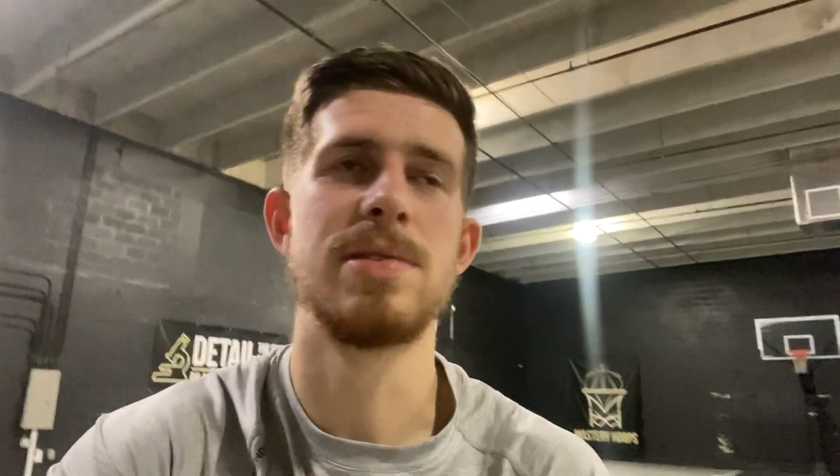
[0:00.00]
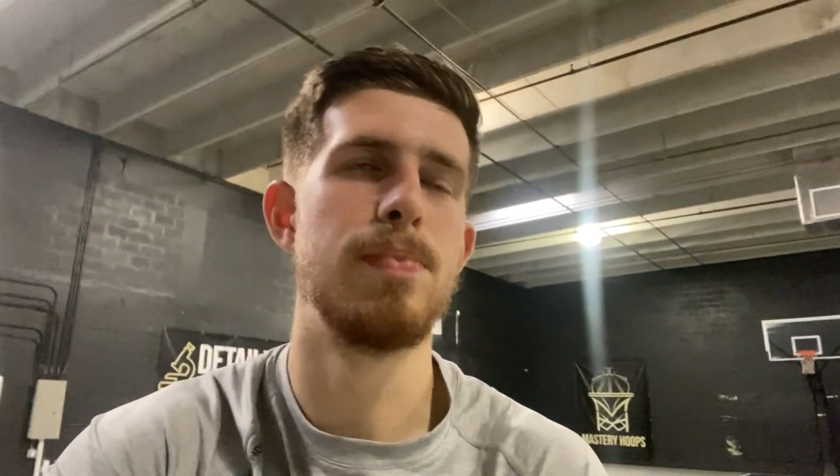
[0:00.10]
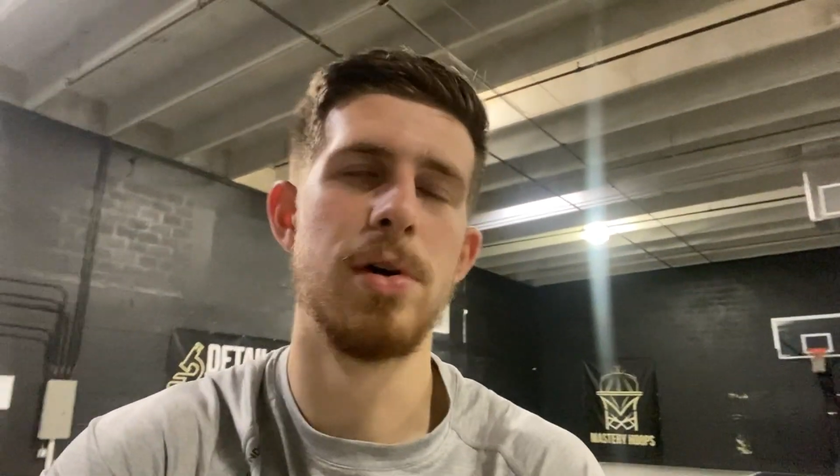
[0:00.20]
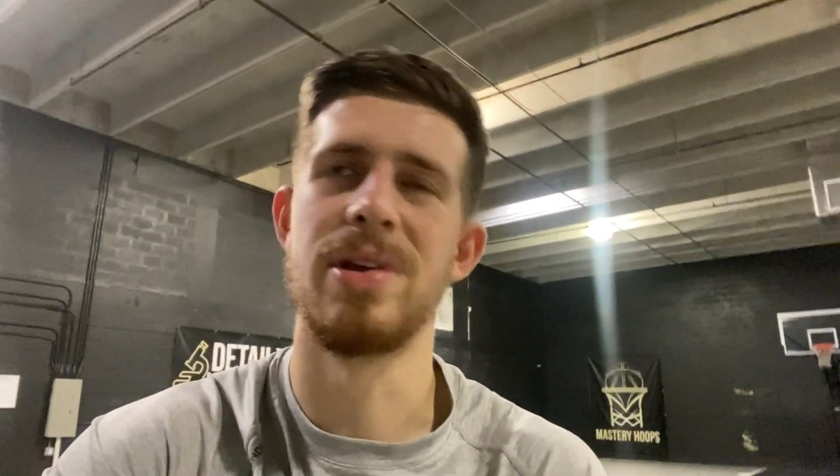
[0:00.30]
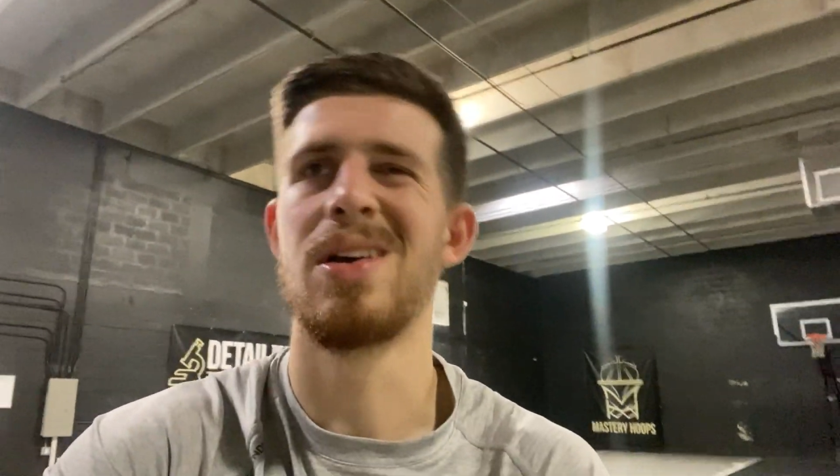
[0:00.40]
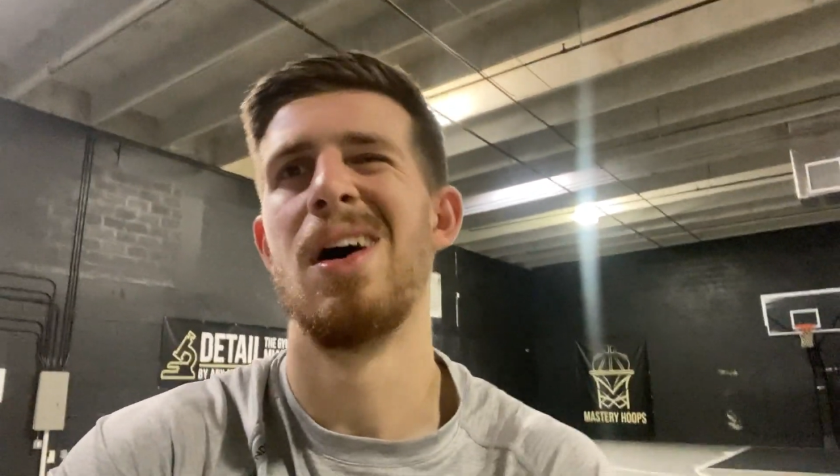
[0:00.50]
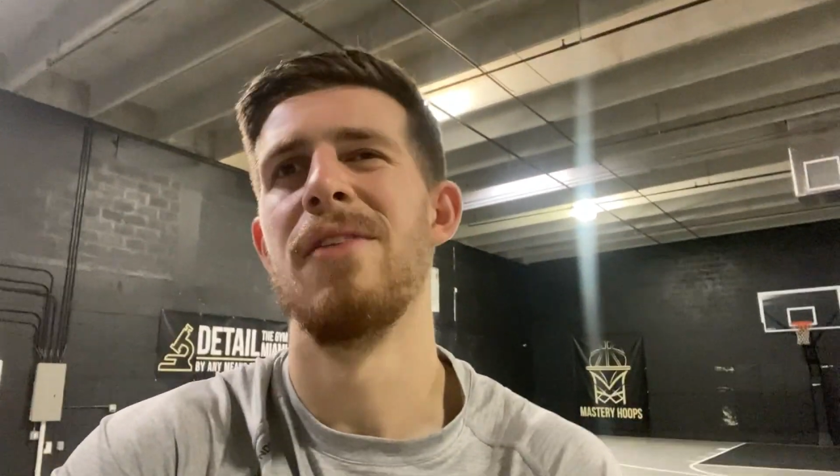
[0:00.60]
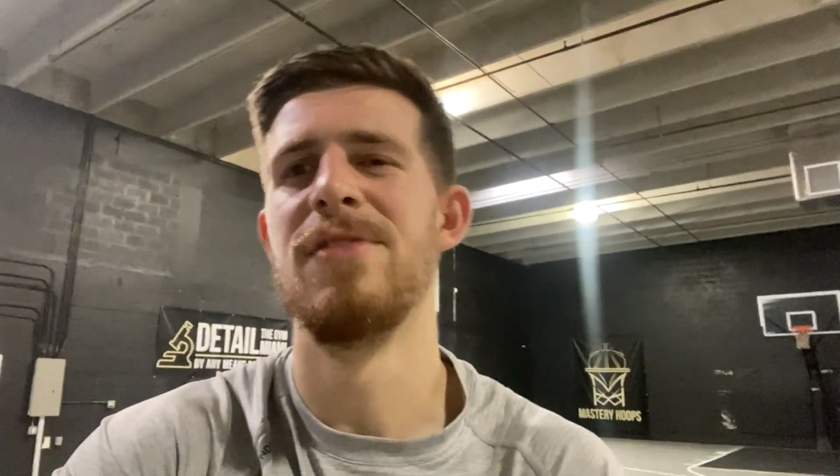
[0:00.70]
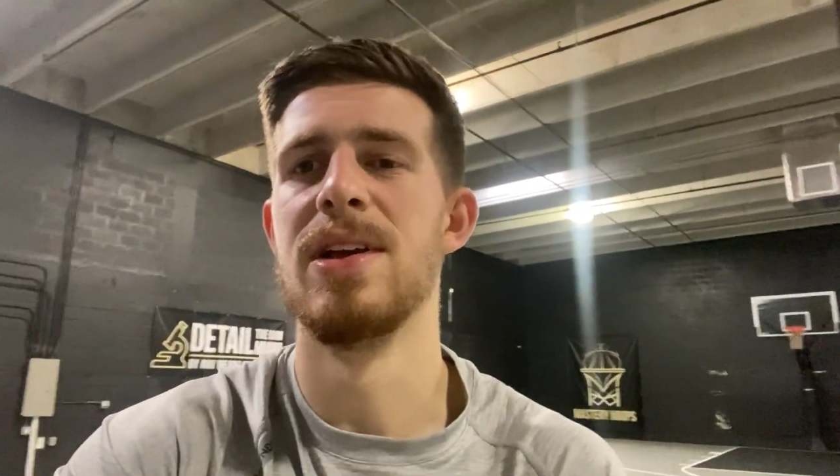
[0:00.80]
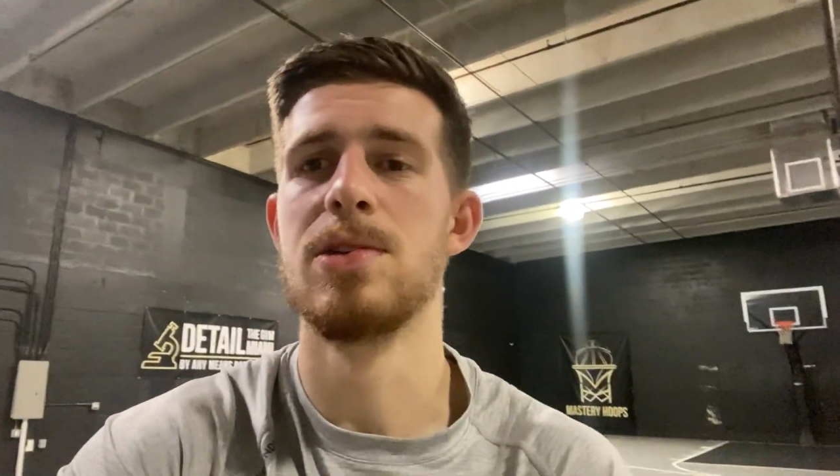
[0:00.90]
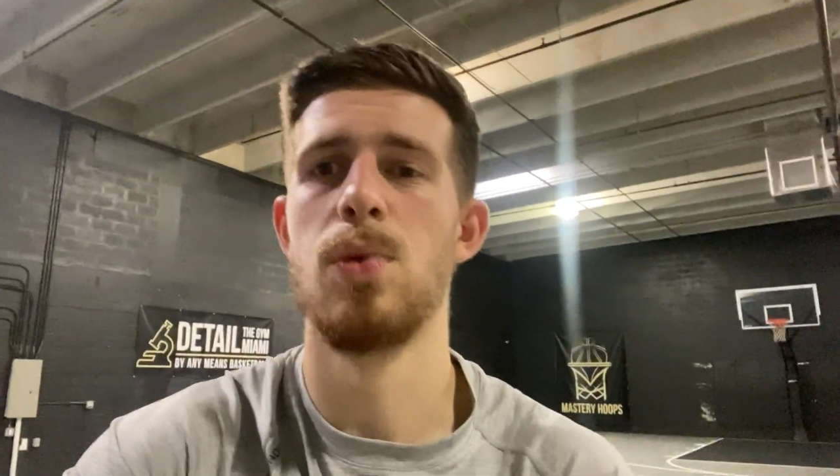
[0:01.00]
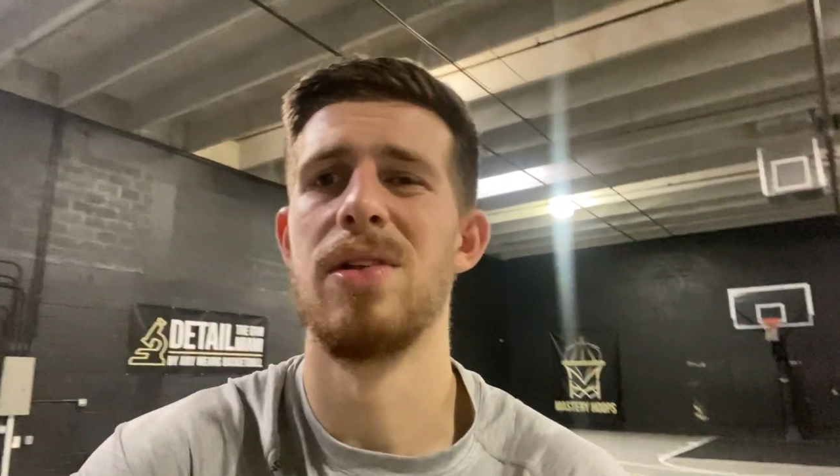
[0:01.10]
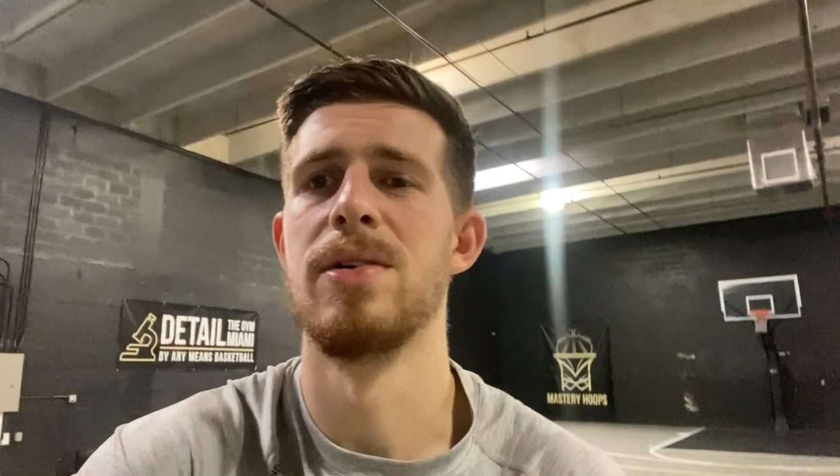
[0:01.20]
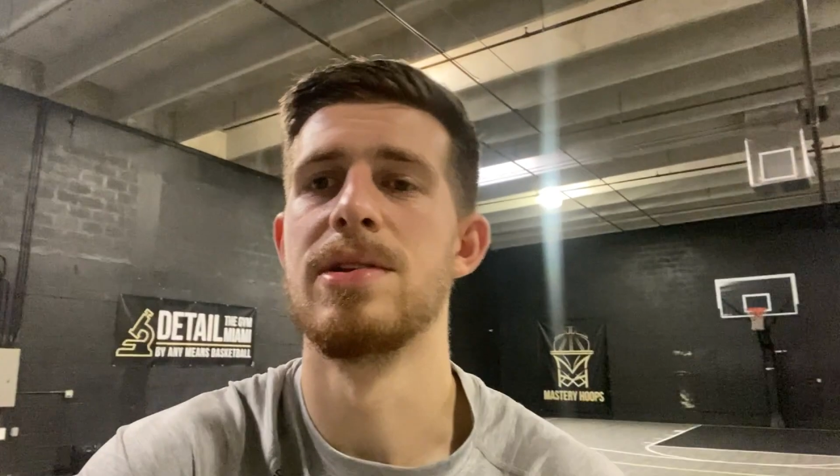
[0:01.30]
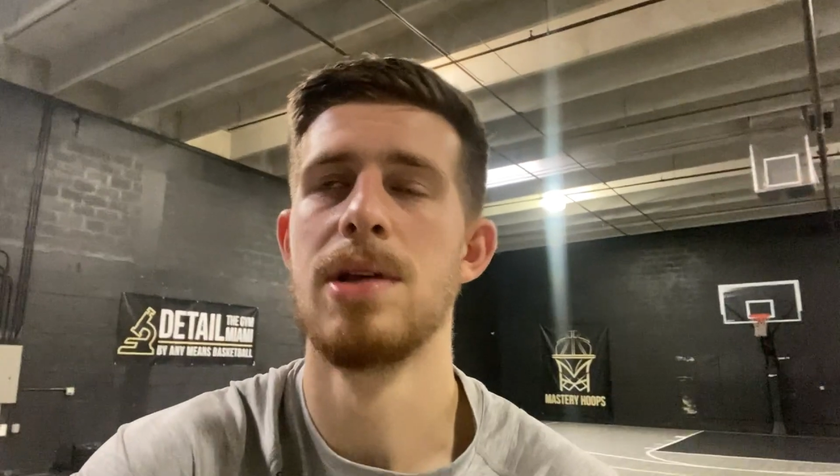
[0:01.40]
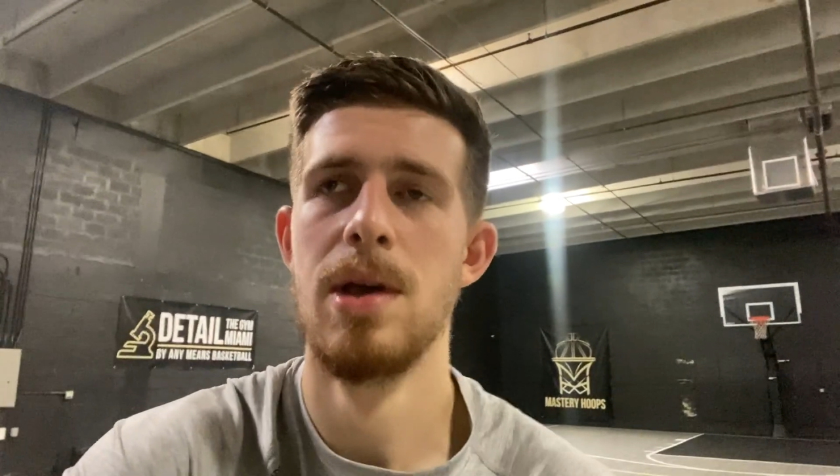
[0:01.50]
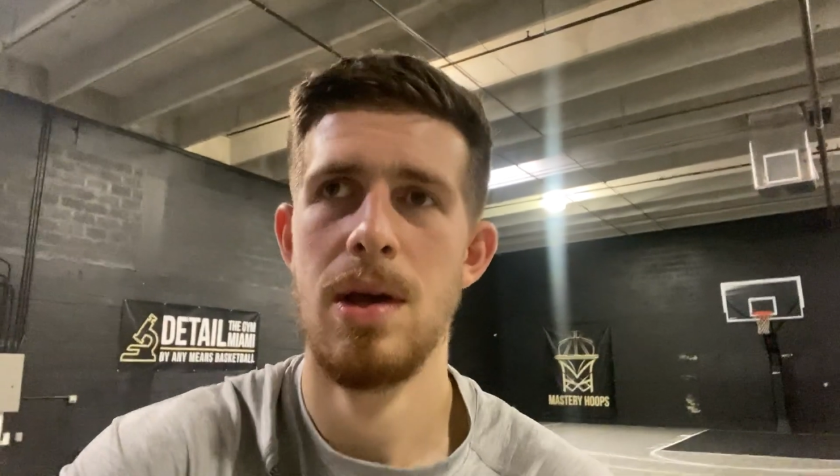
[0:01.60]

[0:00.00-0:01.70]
it's building confidence, whether it's,